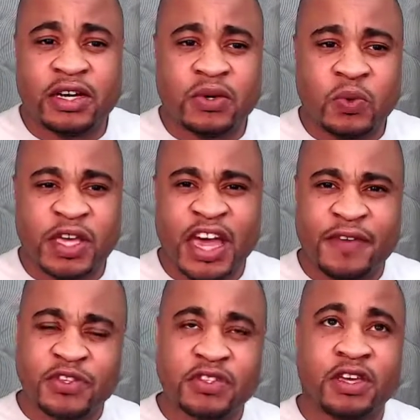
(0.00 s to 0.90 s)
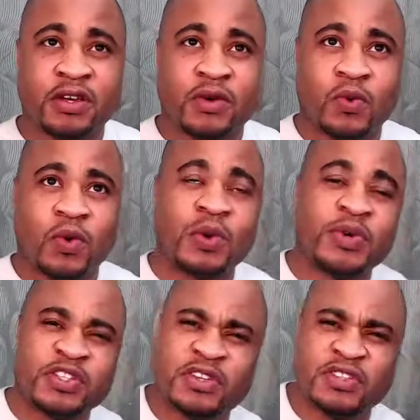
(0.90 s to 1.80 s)
We have this thing, well, we went
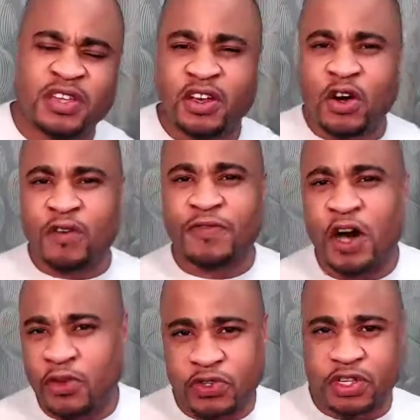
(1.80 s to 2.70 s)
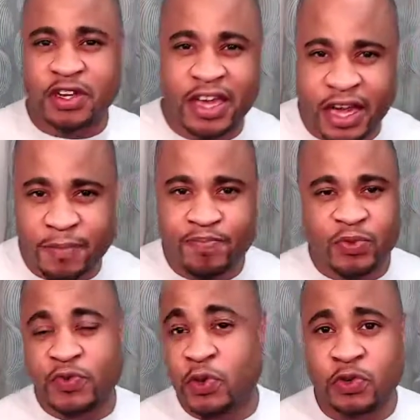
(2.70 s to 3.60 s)
to this thing called father-son camp a
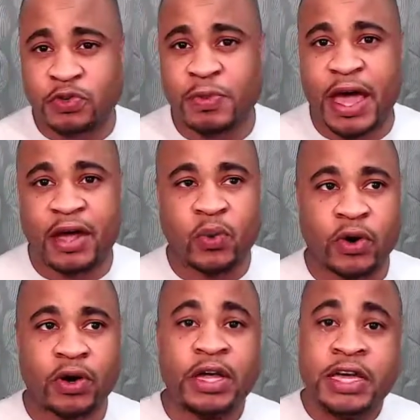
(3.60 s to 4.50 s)
few years back where